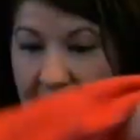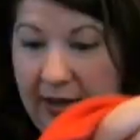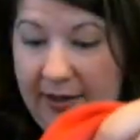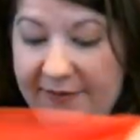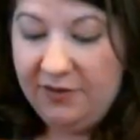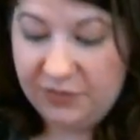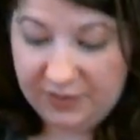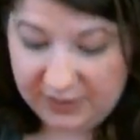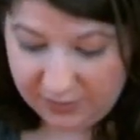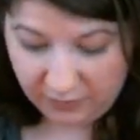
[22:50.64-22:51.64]
Uh, and there's
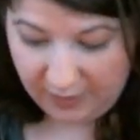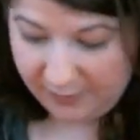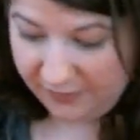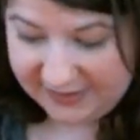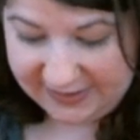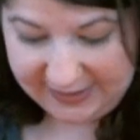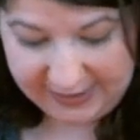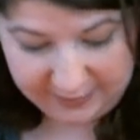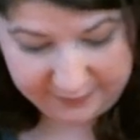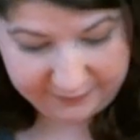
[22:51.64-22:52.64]
really no rhyme or reason. I
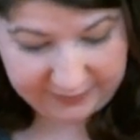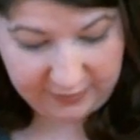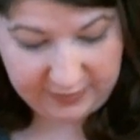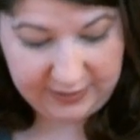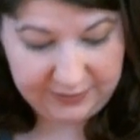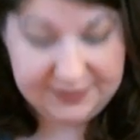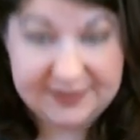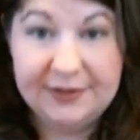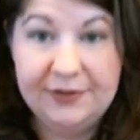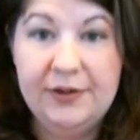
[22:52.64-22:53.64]
can't figure it out.
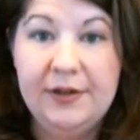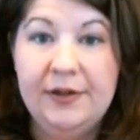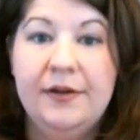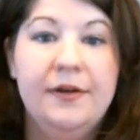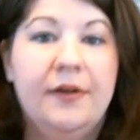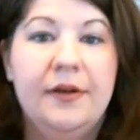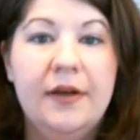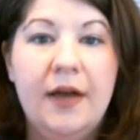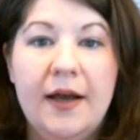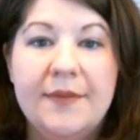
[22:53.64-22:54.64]
So,
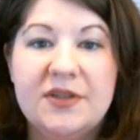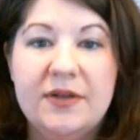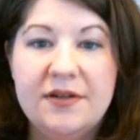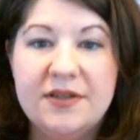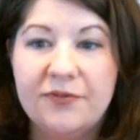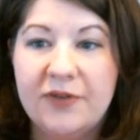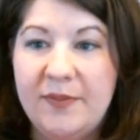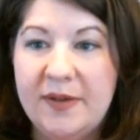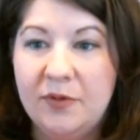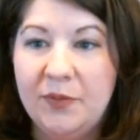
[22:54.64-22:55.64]
um, so here's a Free
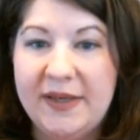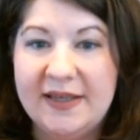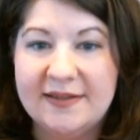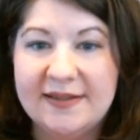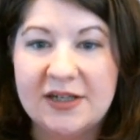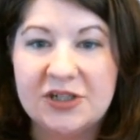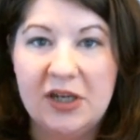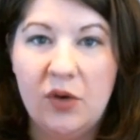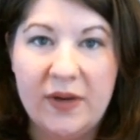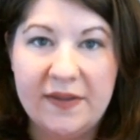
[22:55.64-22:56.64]
People piece. It's actually
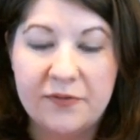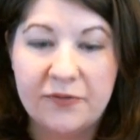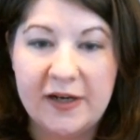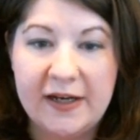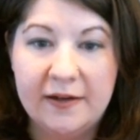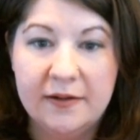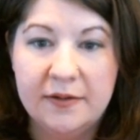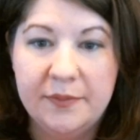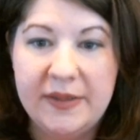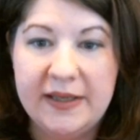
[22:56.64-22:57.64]
a We The Free
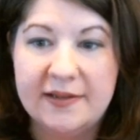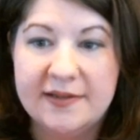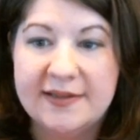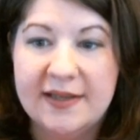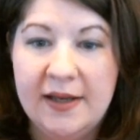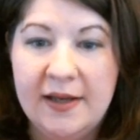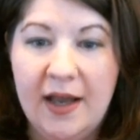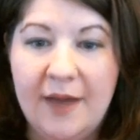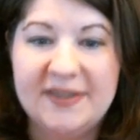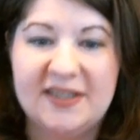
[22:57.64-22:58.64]
piece.
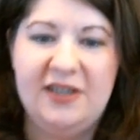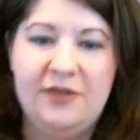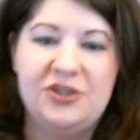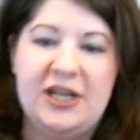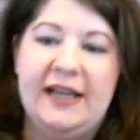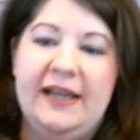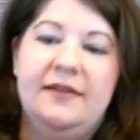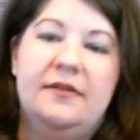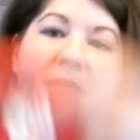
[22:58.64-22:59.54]
Um, it's a cute jacket.